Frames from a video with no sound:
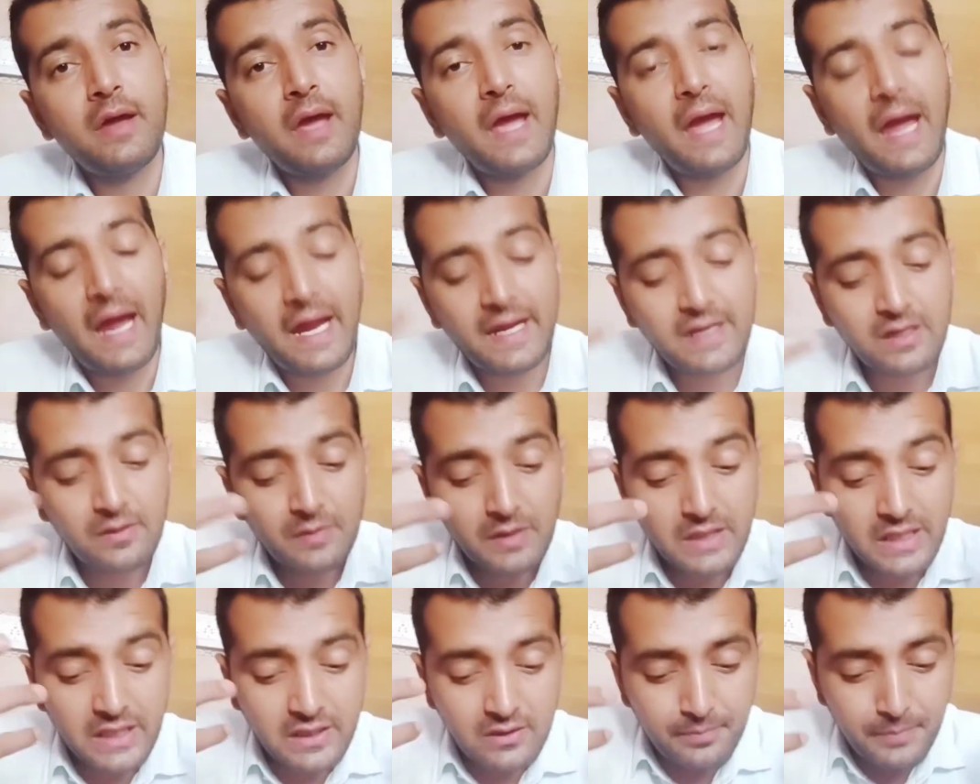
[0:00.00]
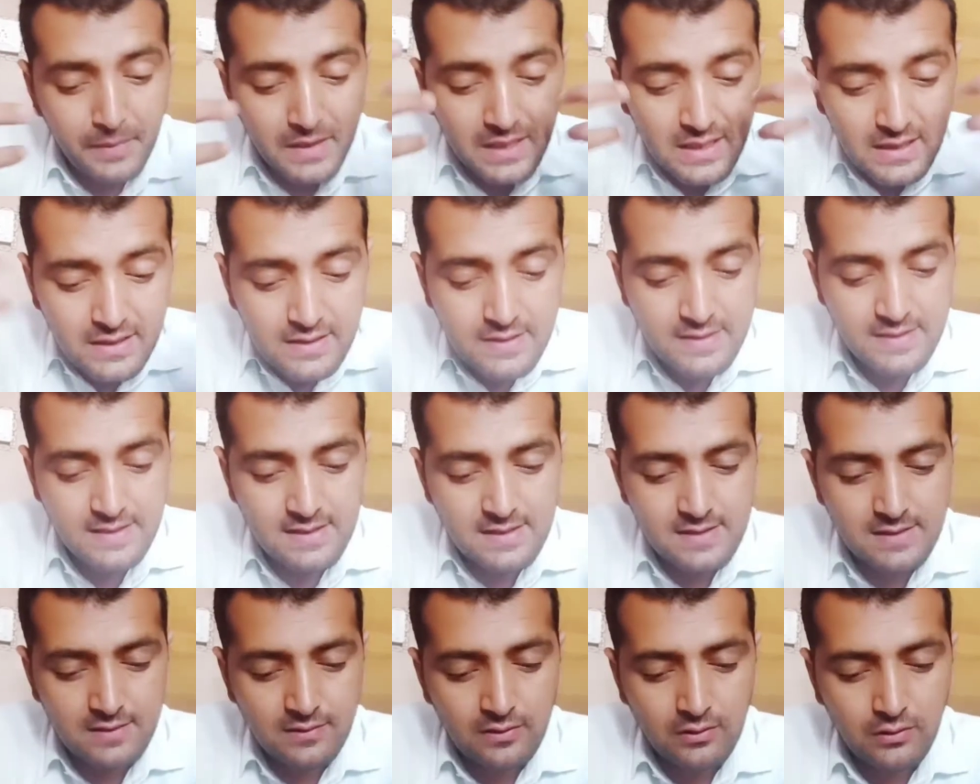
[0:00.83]
And it appears,
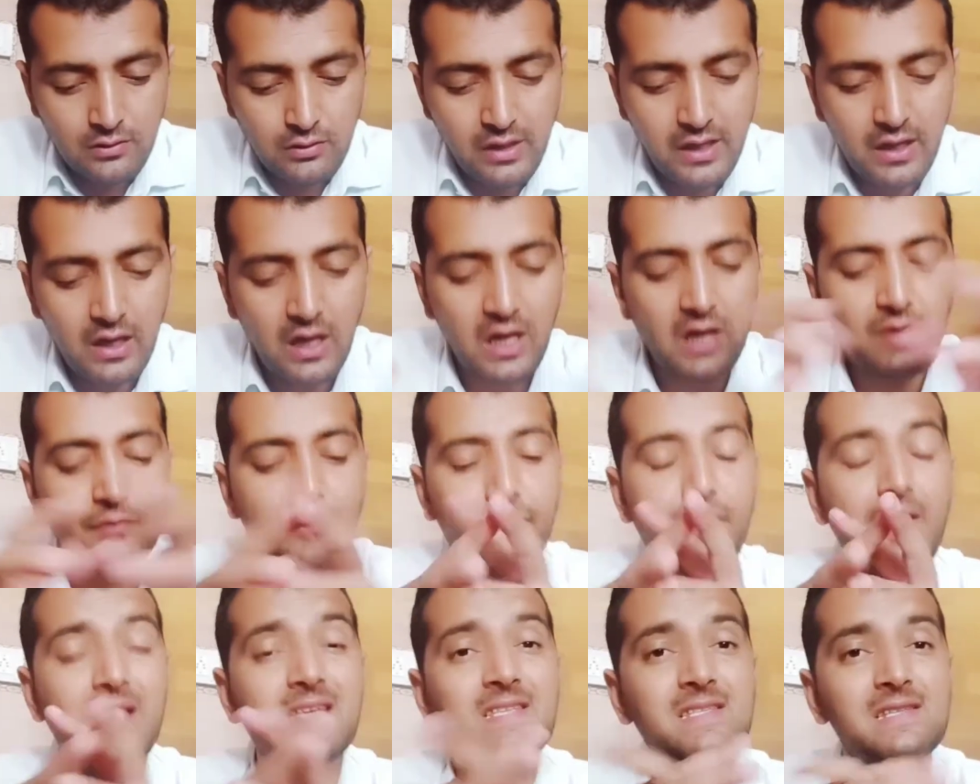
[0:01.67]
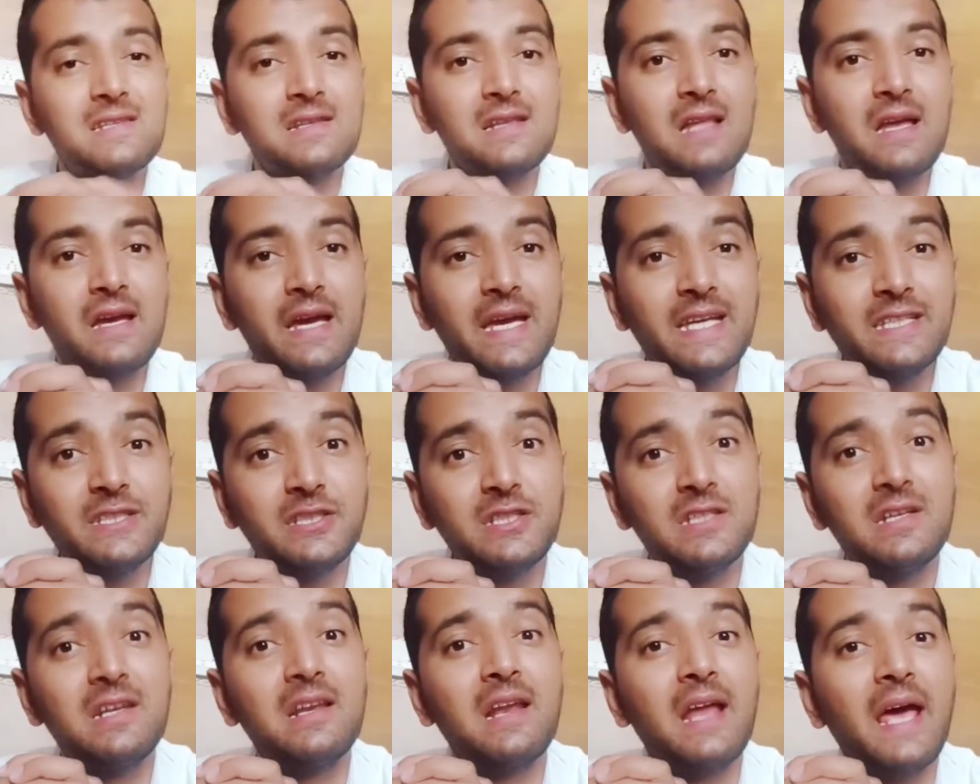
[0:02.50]
her face
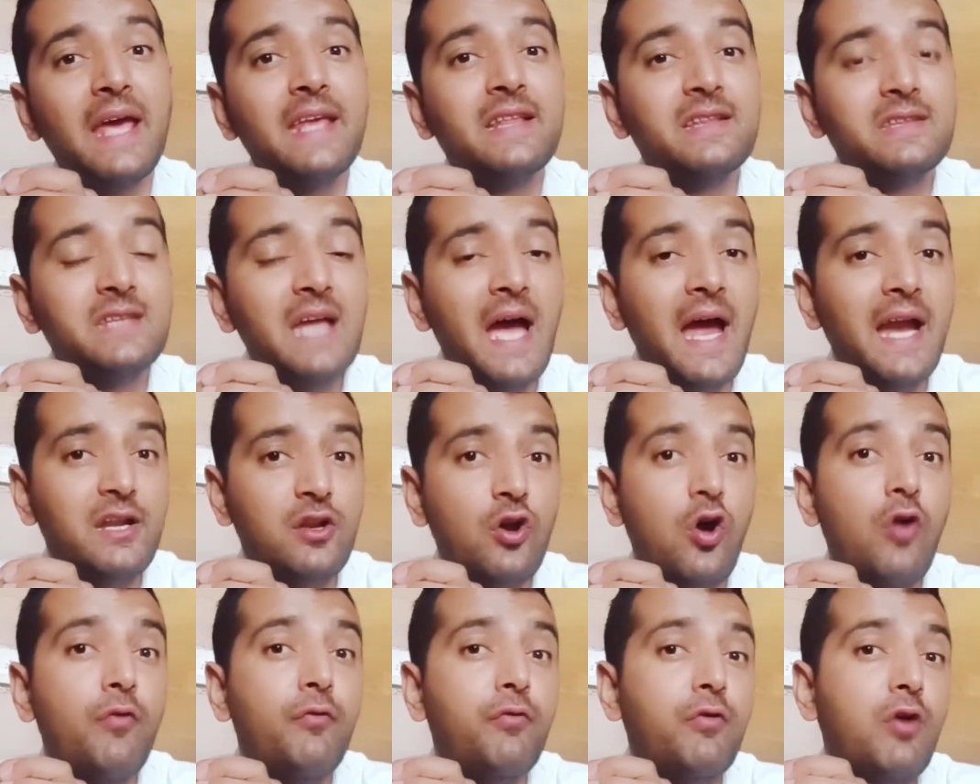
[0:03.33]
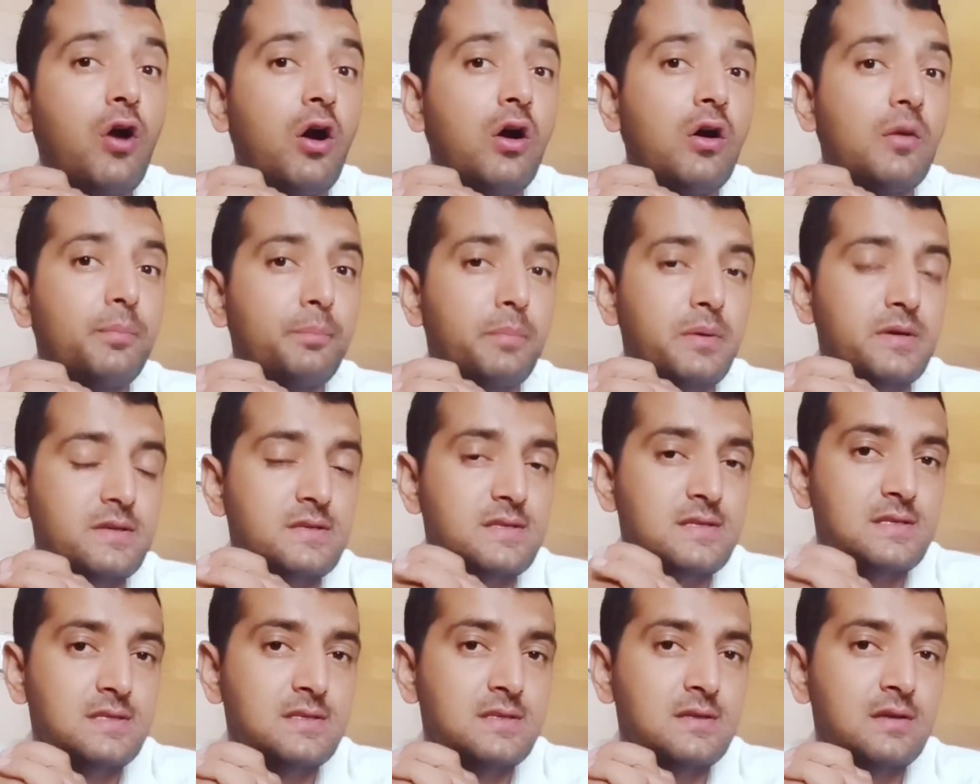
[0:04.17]
ashen like that of
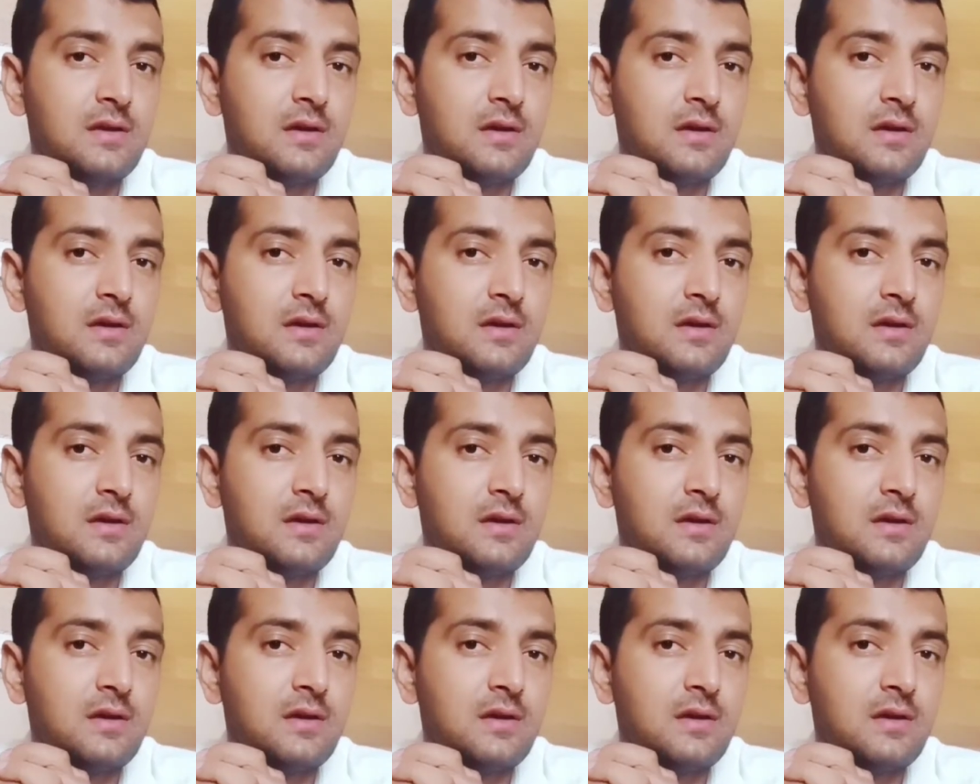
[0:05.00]
corpse.